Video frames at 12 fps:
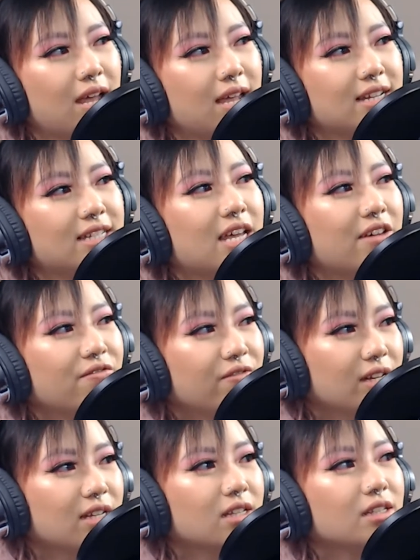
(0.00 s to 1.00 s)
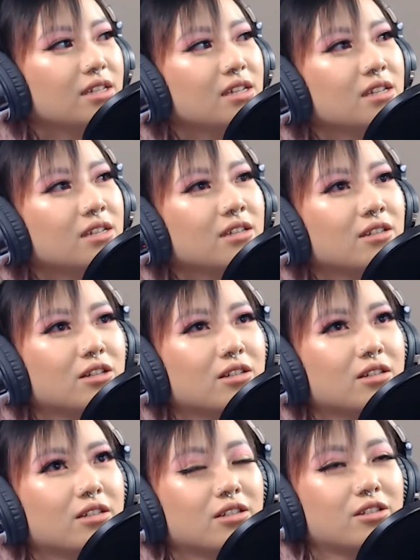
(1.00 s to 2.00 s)
definitely
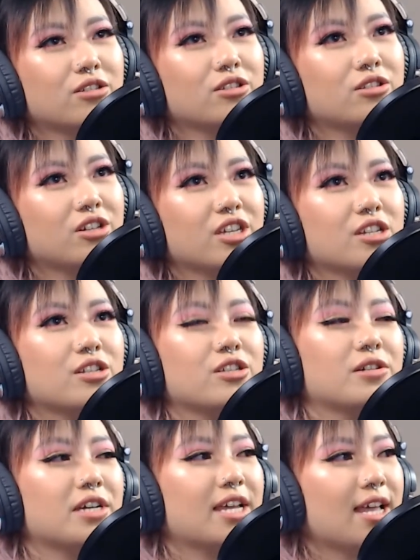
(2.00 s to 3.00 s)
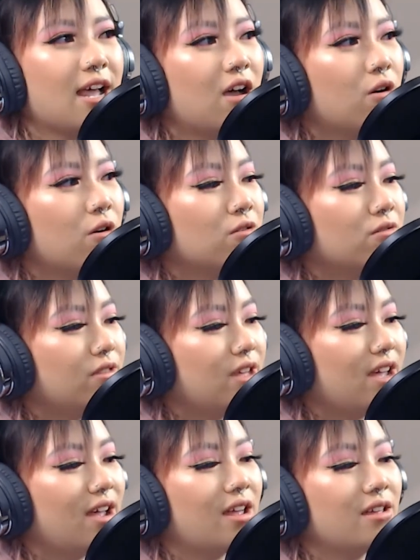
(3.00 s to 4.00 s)
took into account
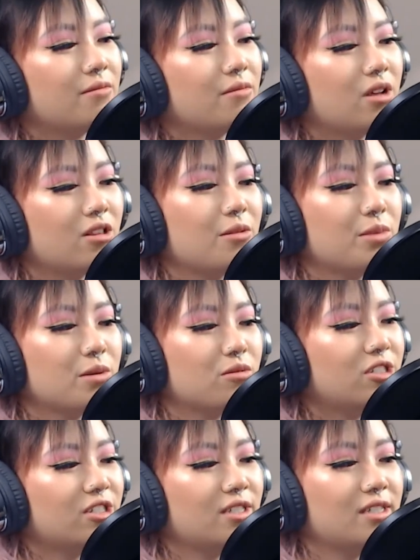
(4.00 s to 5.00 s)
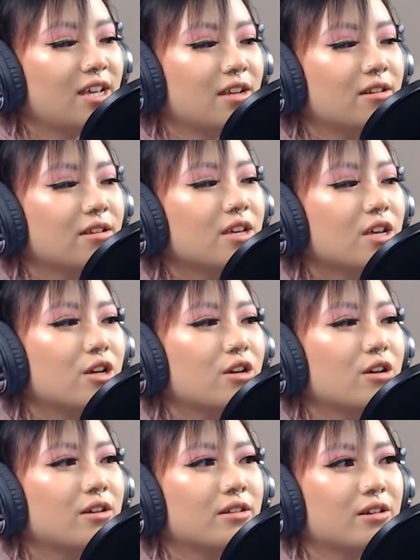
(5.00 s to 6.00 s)
that a lot of people just said,
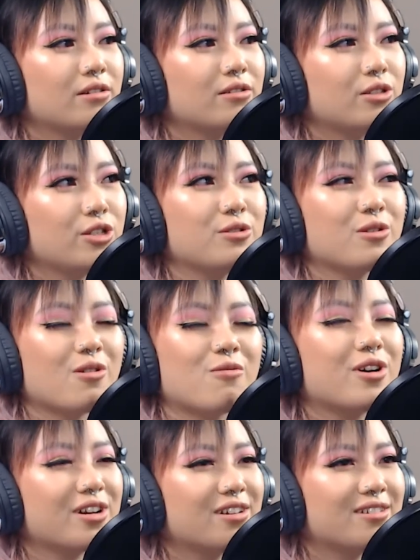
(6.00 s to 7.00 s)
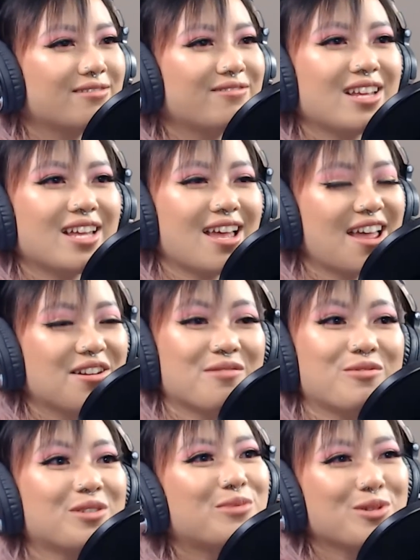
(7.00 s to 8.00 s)
you don't want to end up
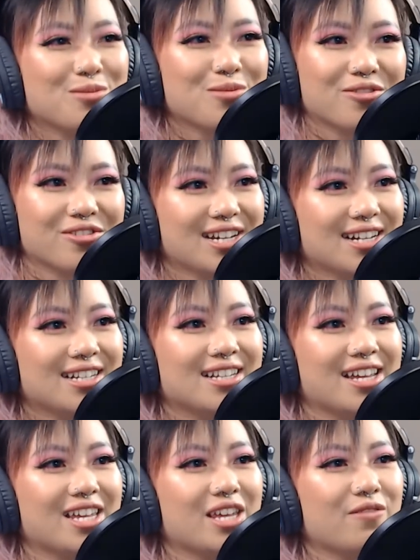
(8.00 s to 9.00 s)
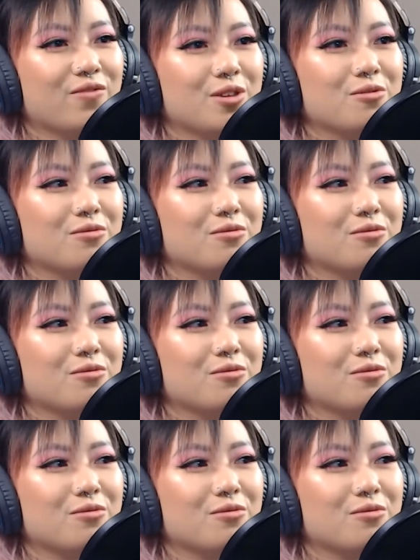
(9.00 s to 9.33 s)
with boob greed. Like if you